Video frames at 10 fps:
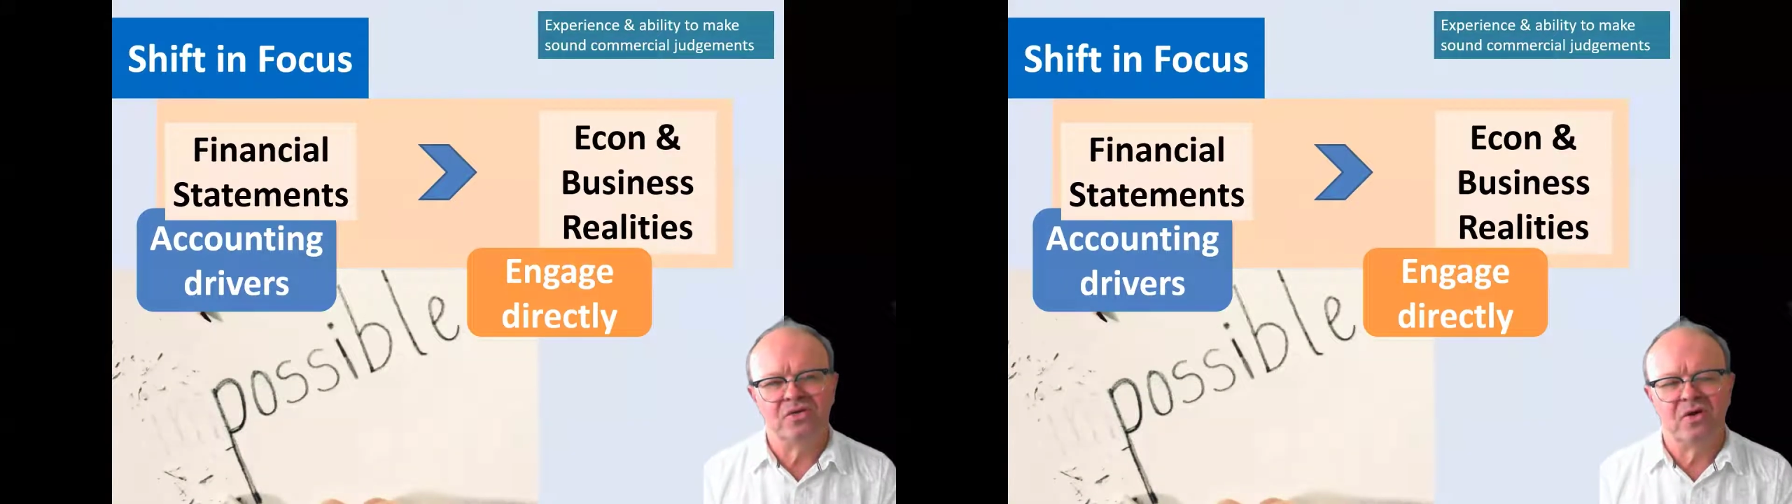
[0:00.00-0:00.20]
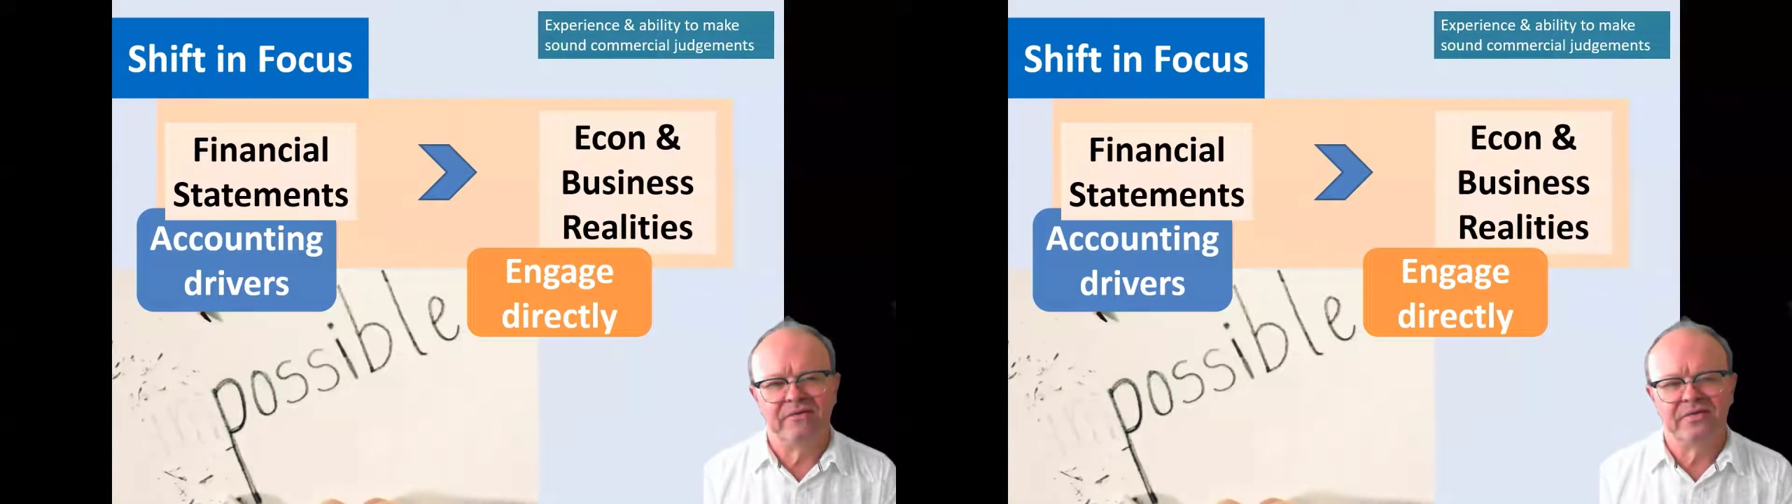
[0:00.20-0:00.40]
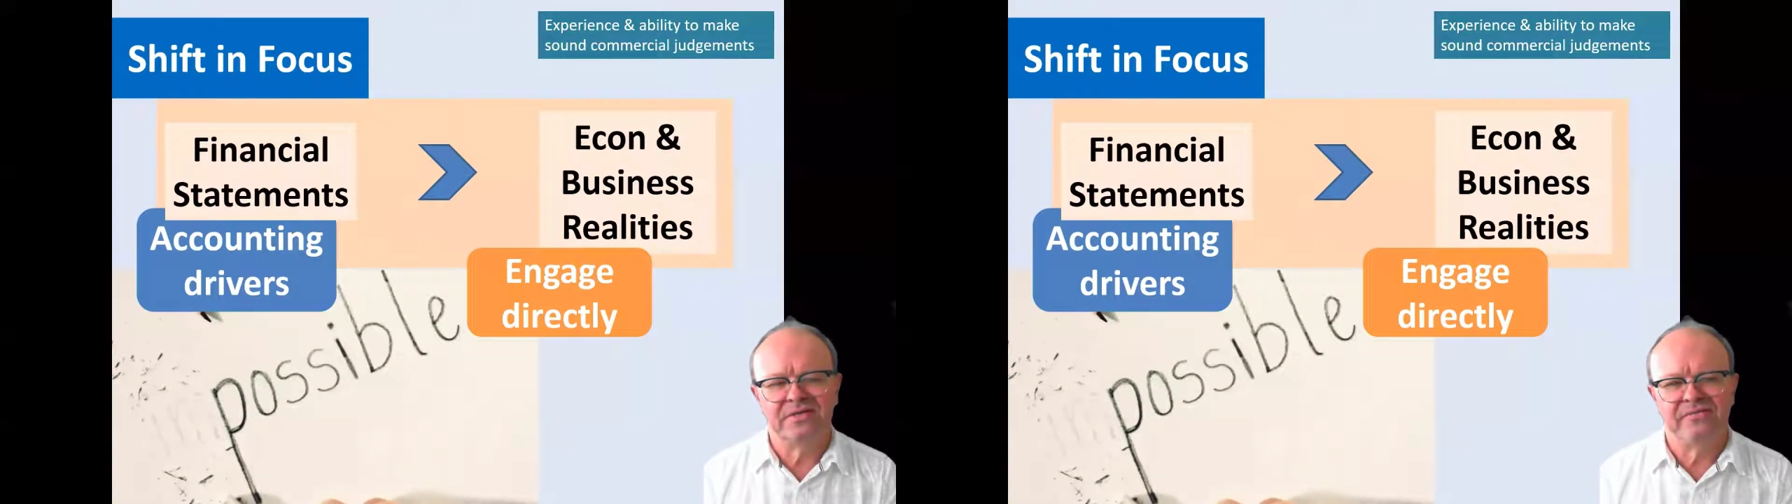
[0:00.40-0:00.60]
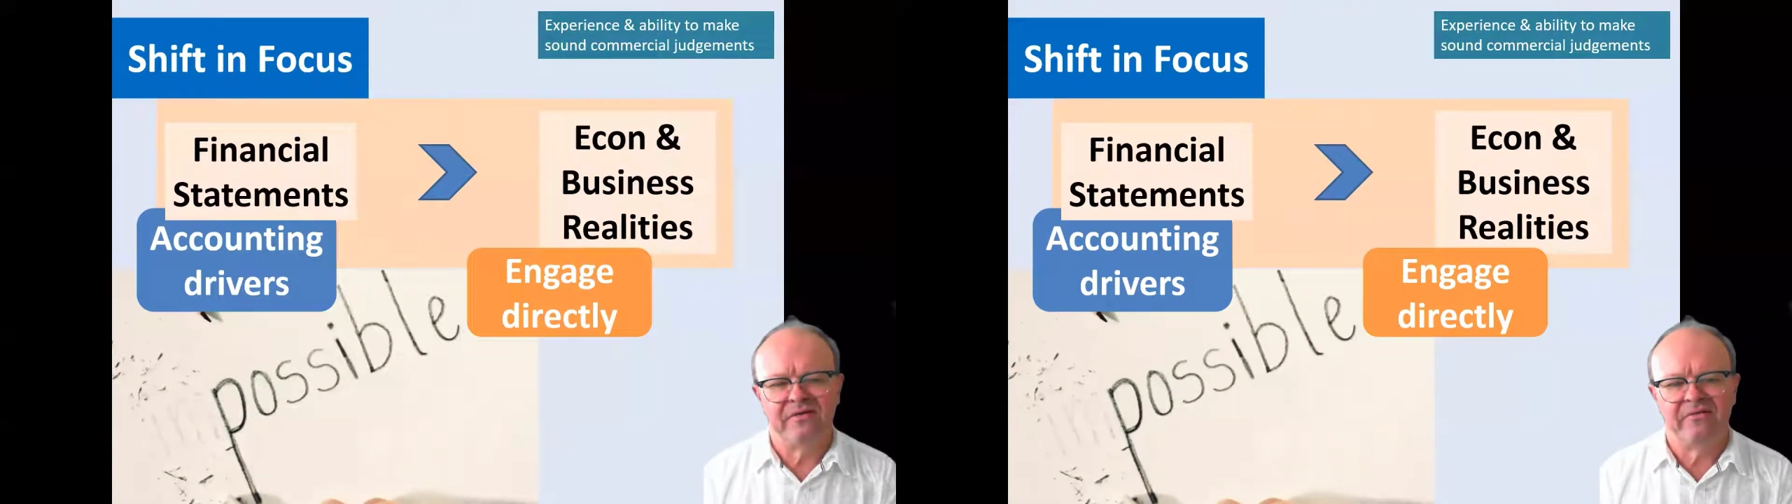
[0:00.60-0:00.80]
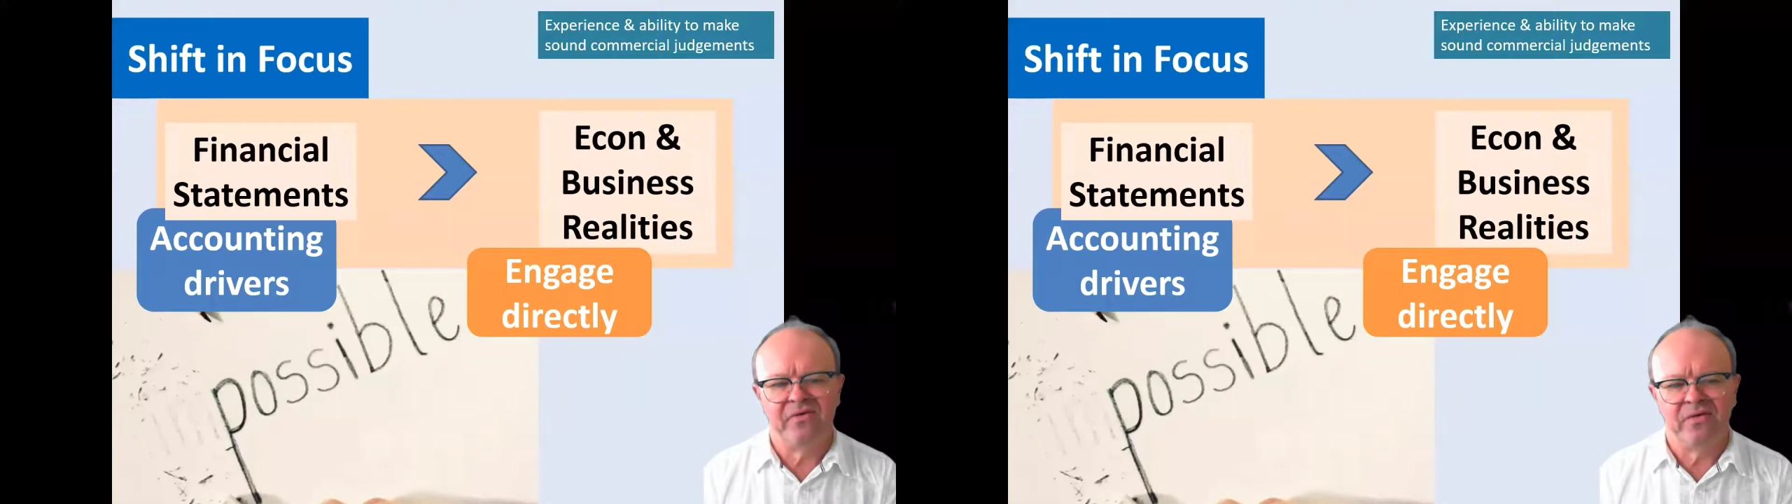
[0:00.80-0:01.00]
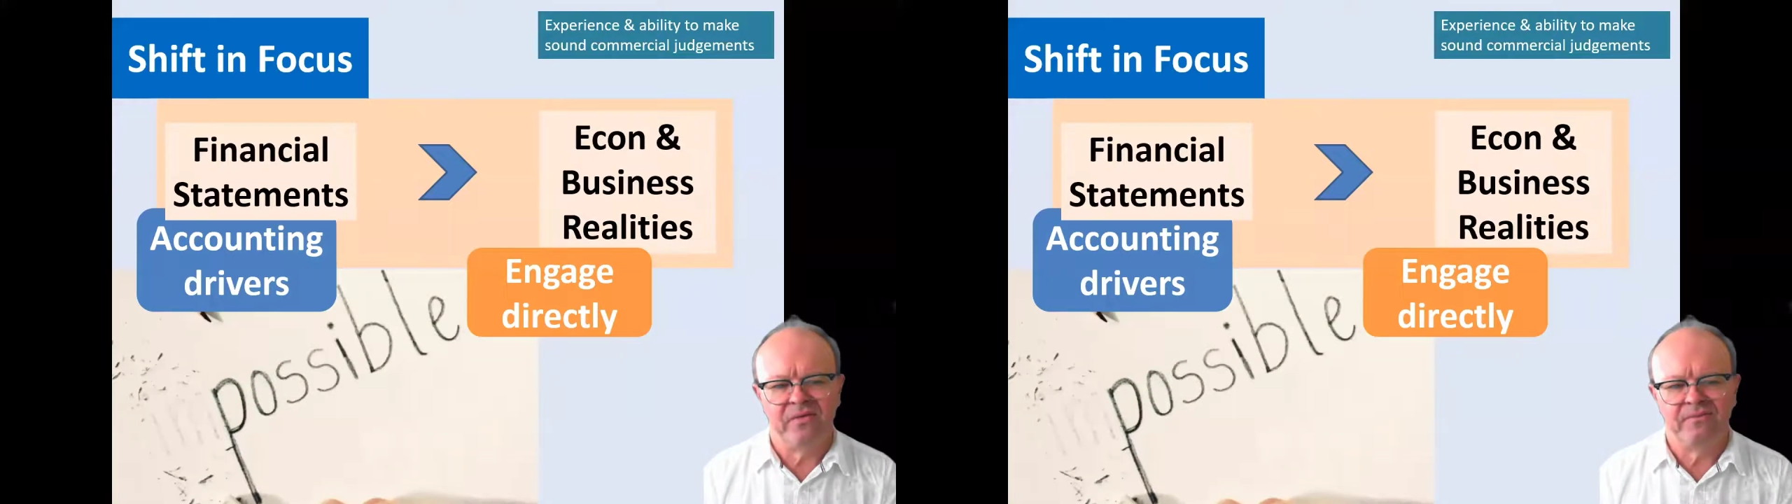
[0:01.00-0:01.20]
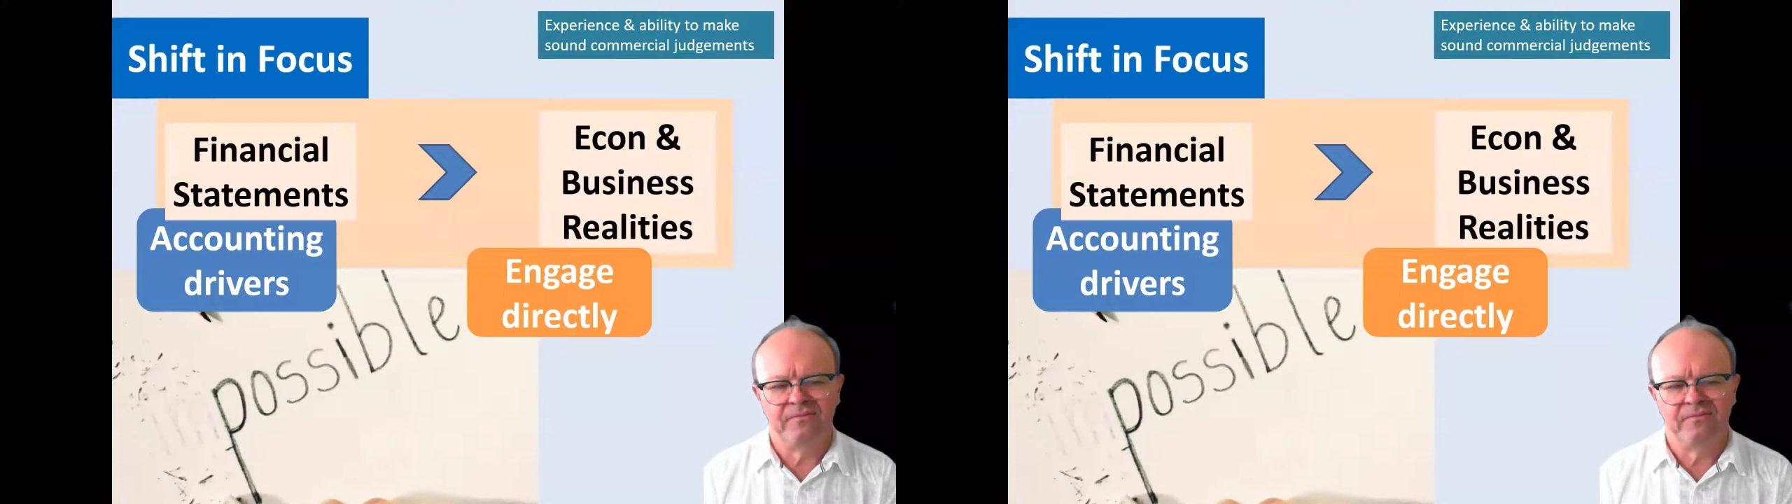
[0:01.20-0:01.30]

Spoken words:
drivers of our firm.